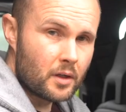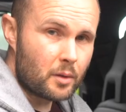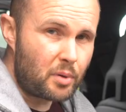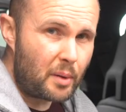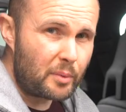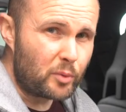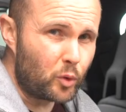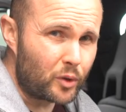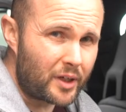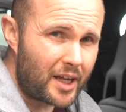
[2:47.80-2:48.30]
It
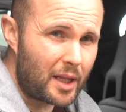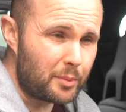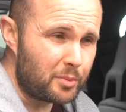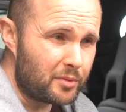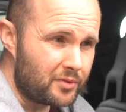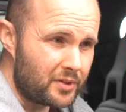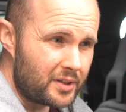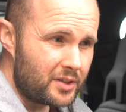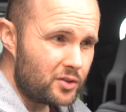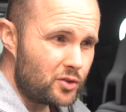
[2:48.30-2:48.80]
probably would help
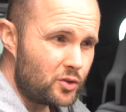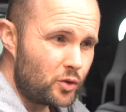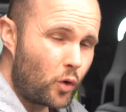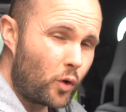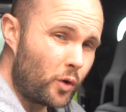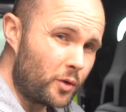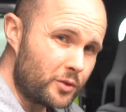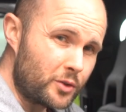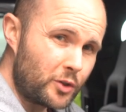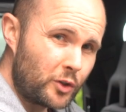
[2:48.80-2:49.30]
if these
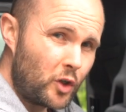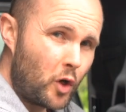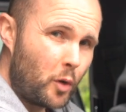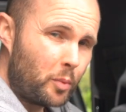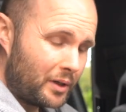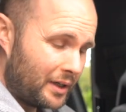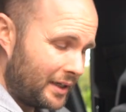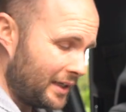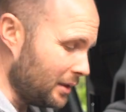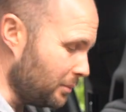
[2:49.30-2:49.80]
doors could
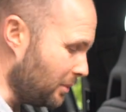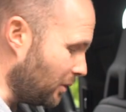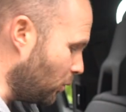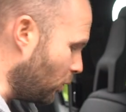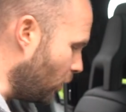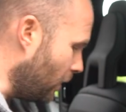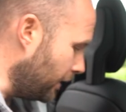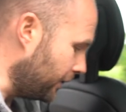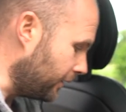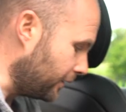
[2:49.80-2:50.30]
open a little bit
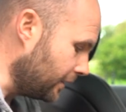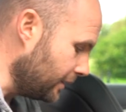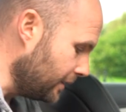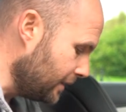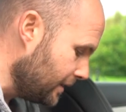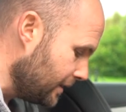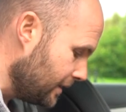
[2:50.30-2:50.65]
wider,